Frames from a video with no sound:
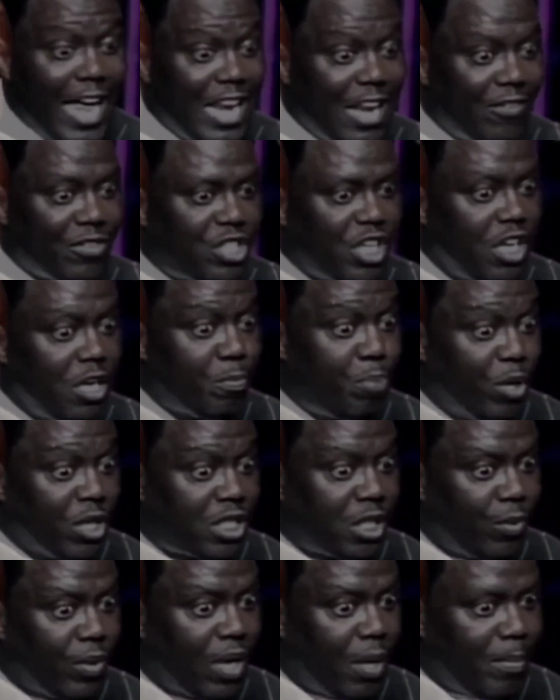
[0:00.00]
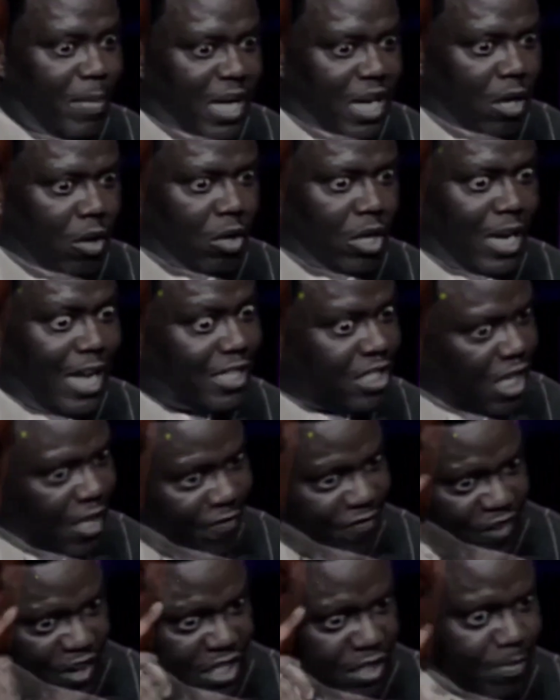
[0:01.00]
ain't never seen a pussy with a meat on it. That shit
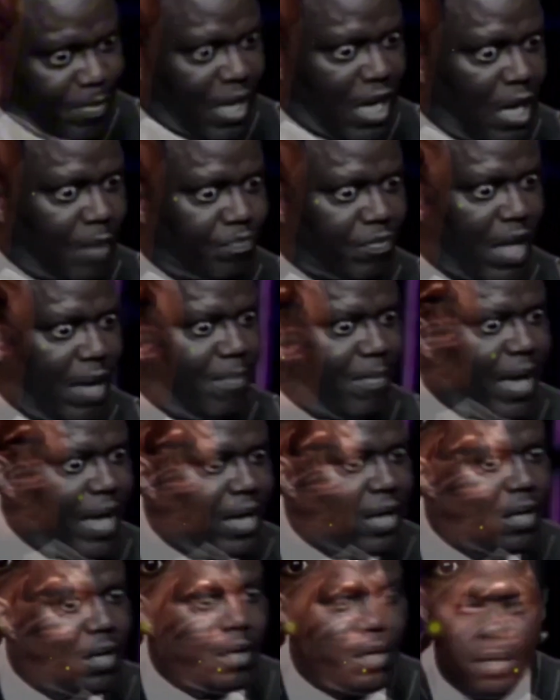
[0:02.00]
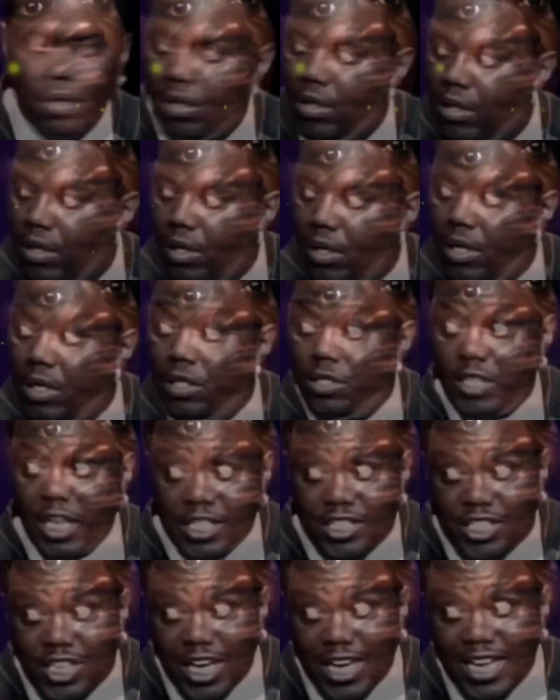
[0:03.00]
fucks me up there, man.
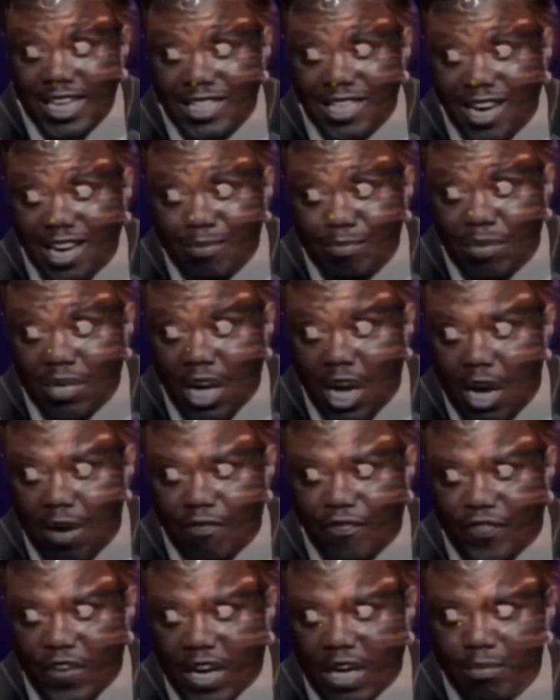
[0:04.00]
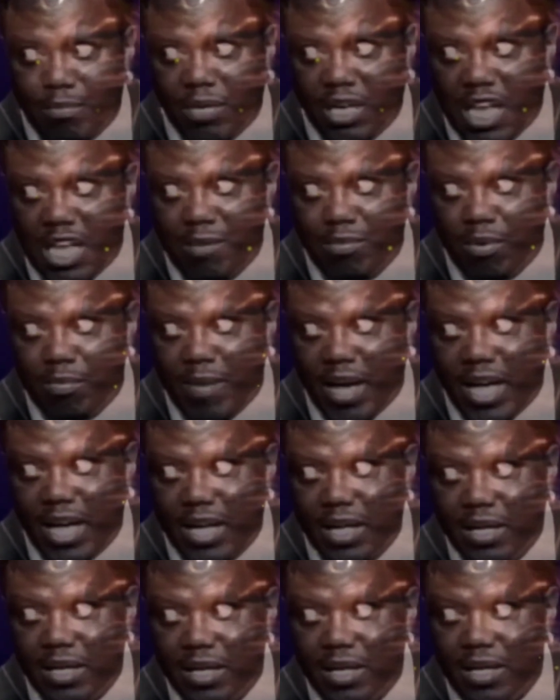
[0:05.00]
This shit is unfucking believable,
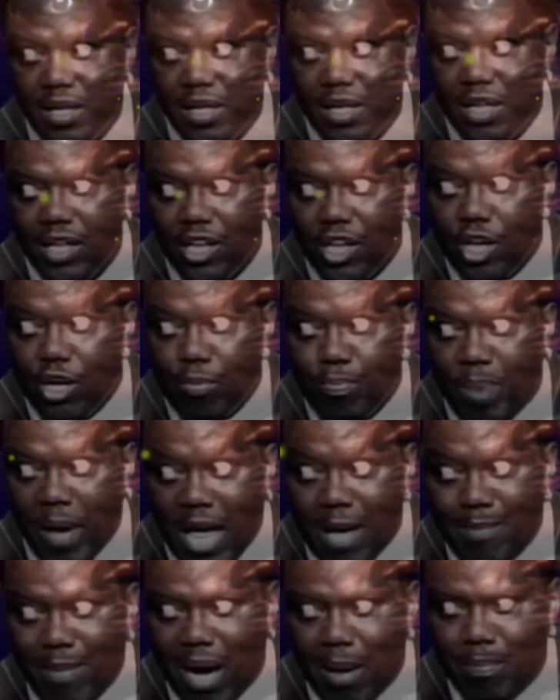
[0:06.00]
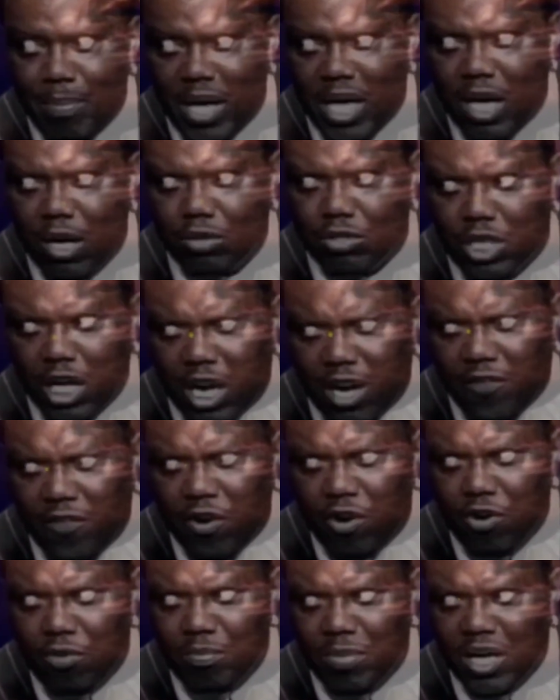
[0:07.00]
man. Pay my bill,
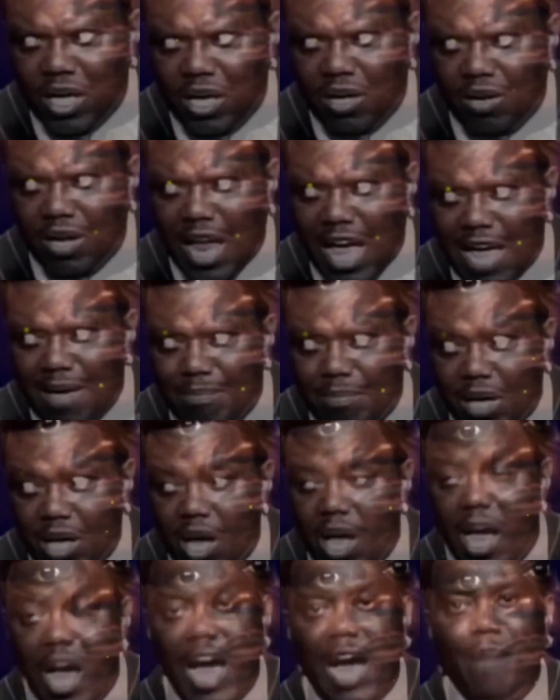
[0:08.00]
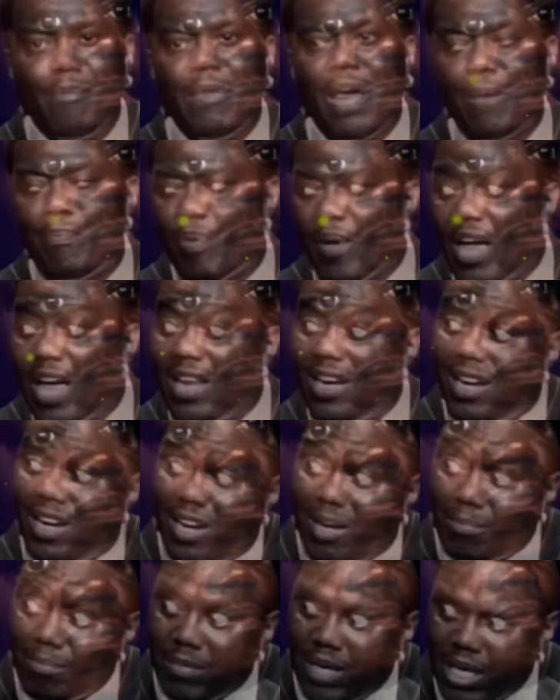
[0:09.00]
telephone bill, light bill. I'm not paying
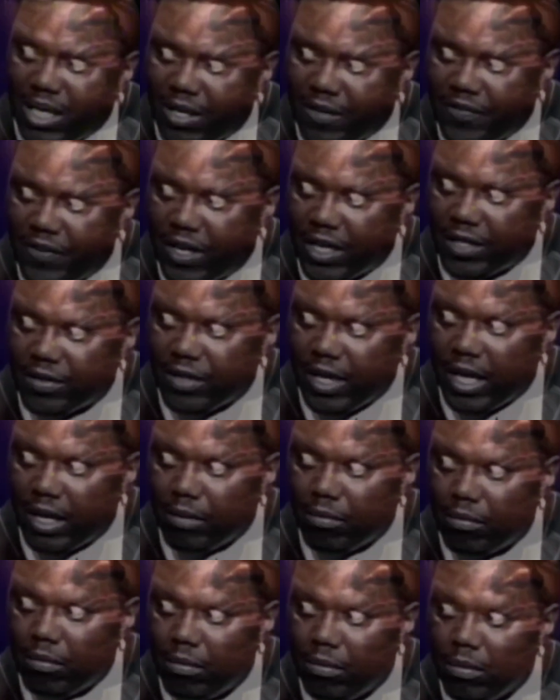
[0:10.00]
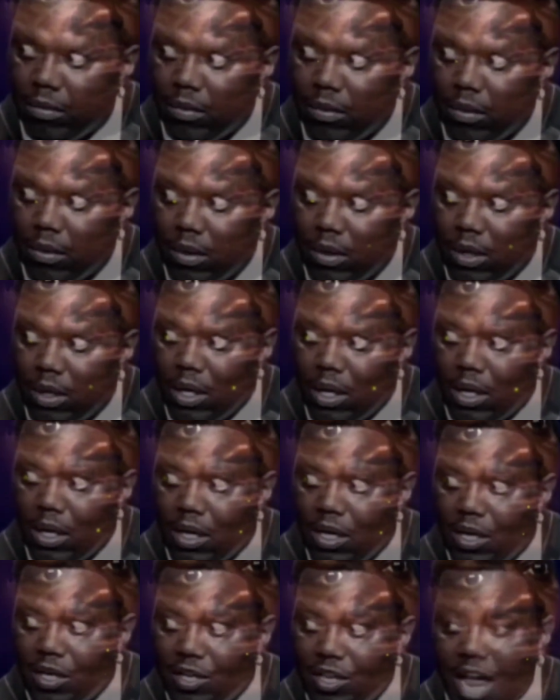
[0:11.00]
a motherfucking thing.
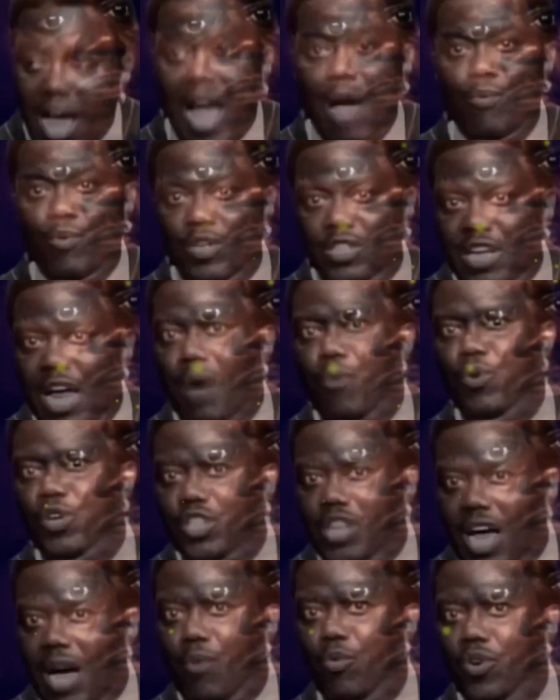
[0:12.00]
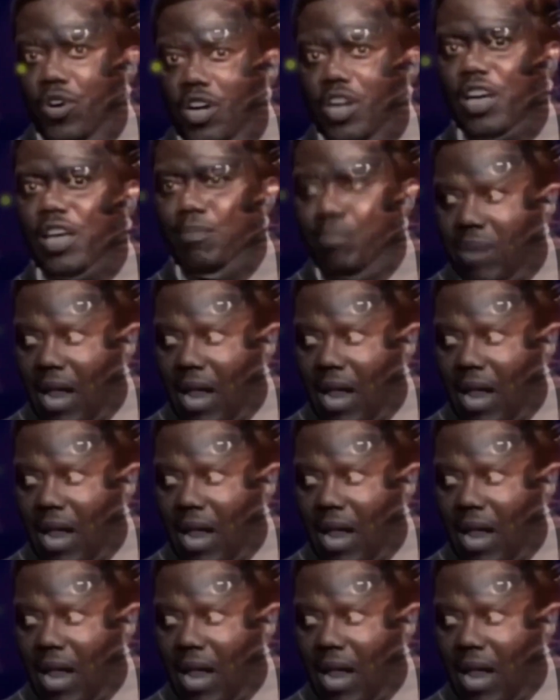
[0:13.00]
Now, I wish I would get